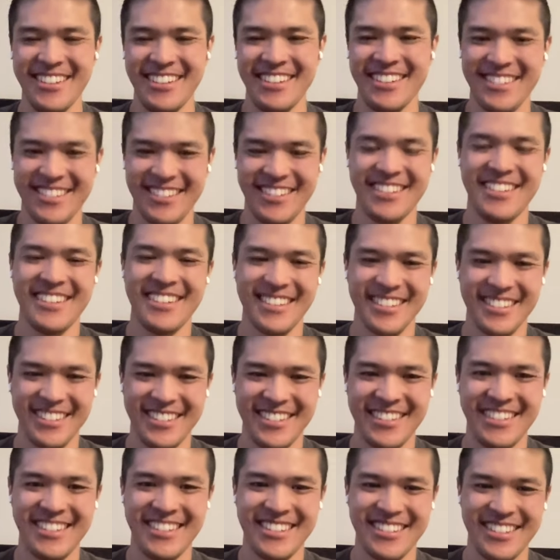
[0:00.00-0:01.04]

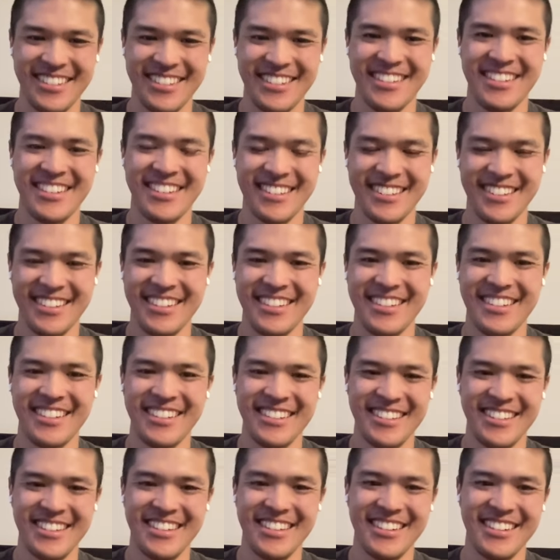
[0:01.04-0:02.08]

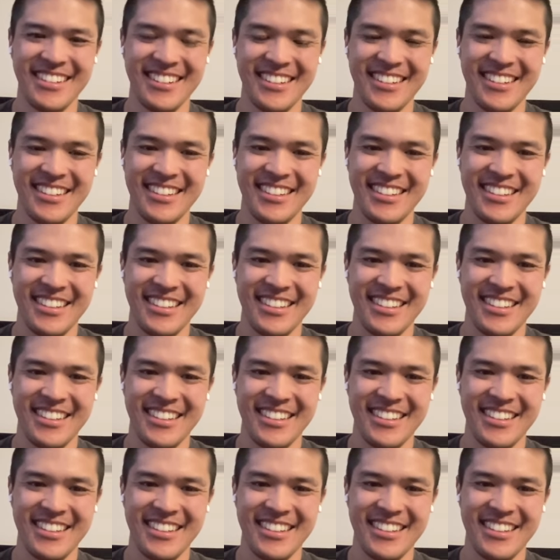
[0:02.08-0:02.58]
[no speech]